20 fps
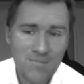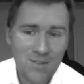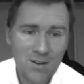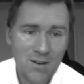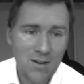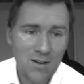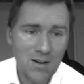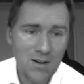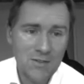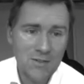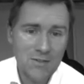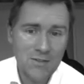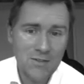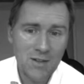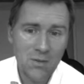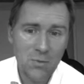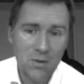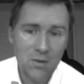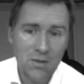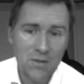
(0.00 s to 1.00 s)
Hard to
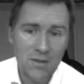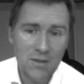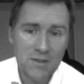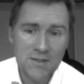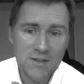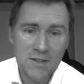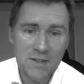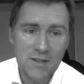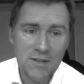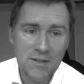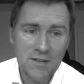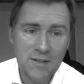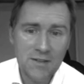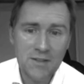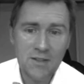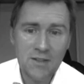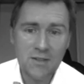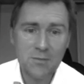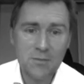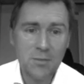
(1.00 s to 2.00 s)
say whether there's anything
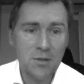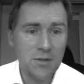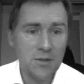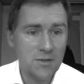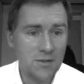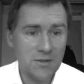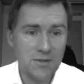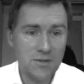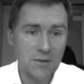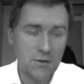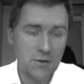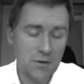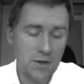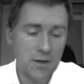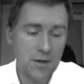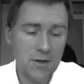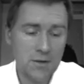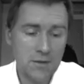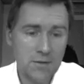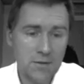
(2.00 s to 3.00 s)
here, but it doesn't look
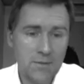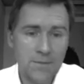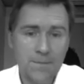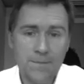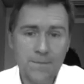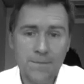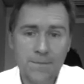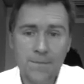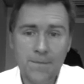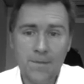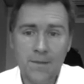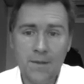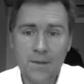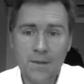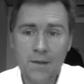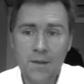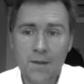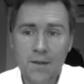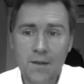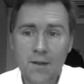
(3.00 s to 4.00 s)
like it.
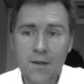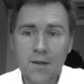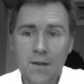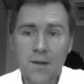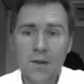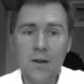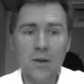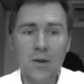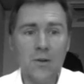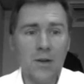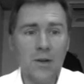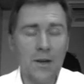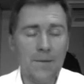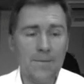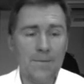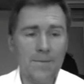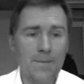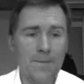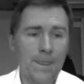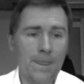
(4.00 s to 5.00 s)
Okay,
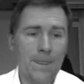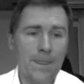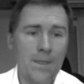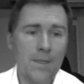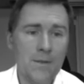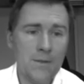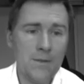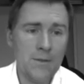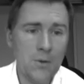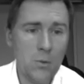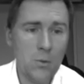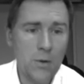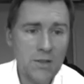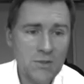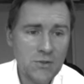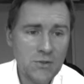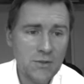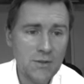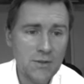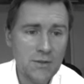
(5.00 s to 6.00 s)
the
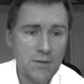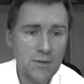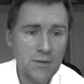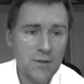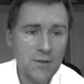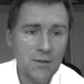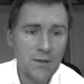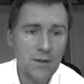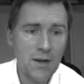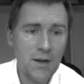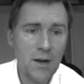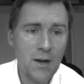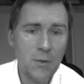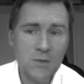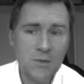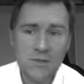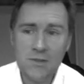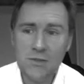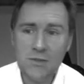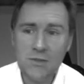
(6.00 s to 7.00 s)
question that I
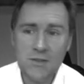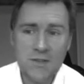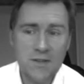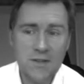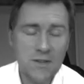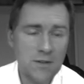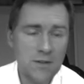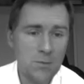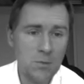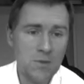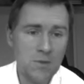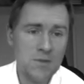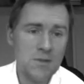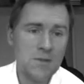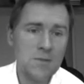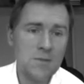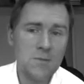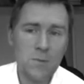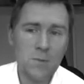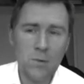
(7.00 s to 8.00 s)
was interested in
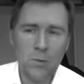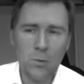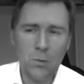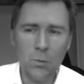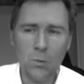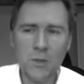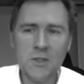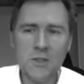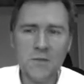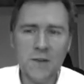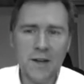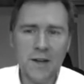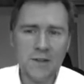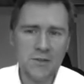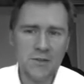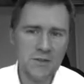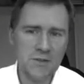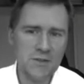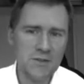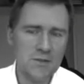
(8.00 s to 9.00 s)
was, which
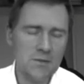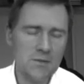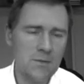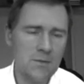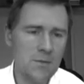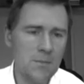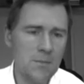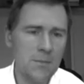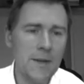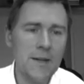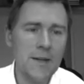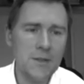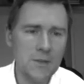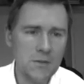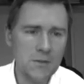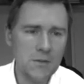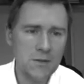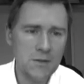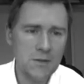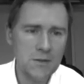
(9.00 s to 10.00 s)
factors make a
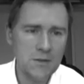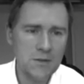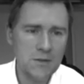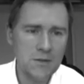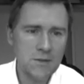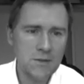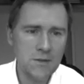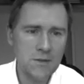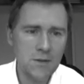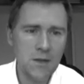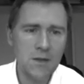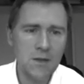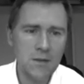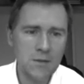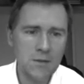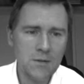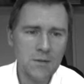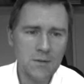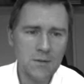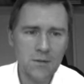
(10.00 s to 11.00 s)
difference? Yeah,
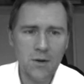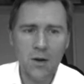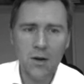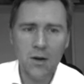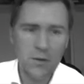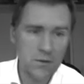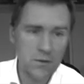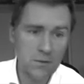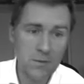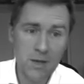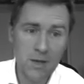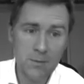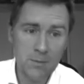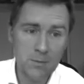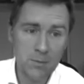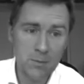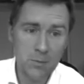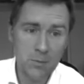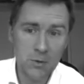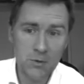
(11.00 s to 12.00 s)
all of them had been
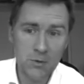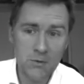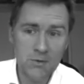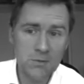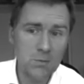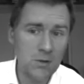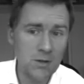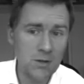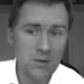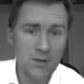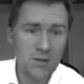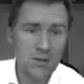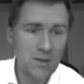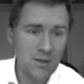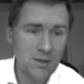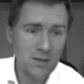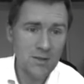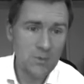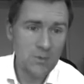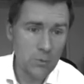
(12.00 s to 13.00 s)
proposed, but
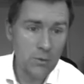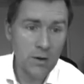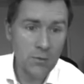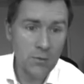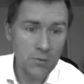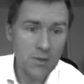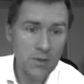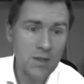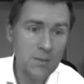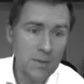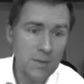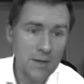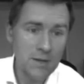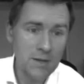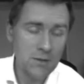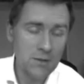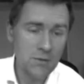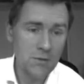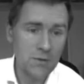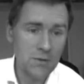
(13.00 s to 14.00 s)
do they really make a
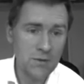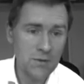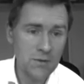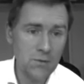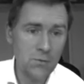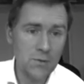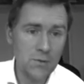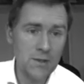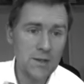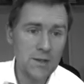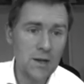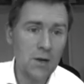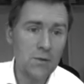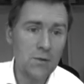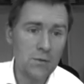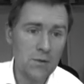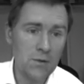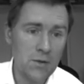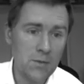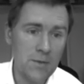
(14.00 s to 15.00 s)
difference if we account
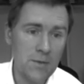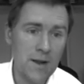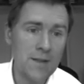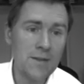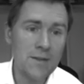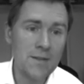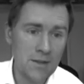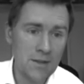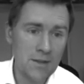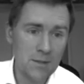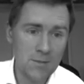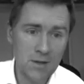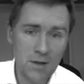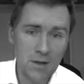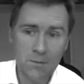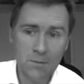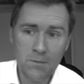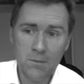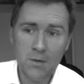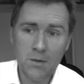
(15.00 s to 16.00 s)
for them at the same
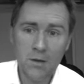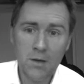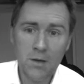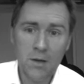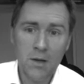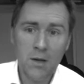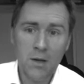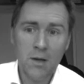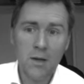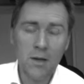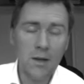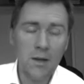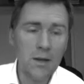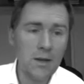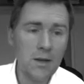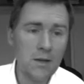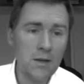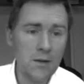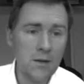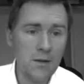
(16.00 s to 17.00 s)
time?
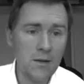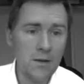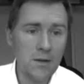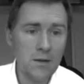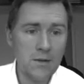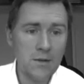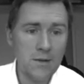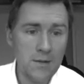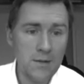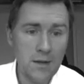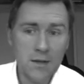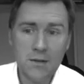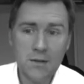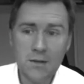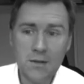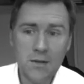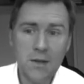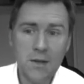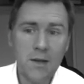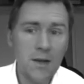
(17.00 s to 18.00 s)
And
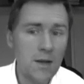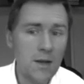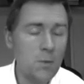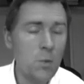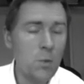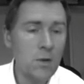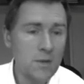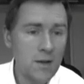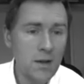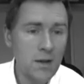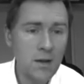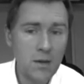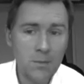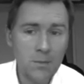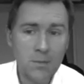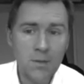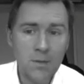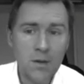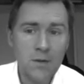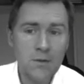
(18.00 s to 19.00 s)
secondly, at what
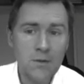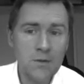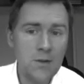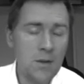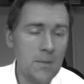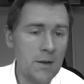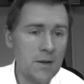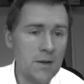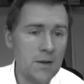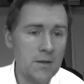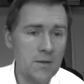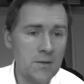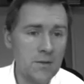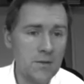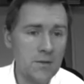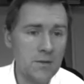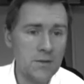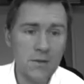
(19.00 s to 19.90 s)
time do they make a difference?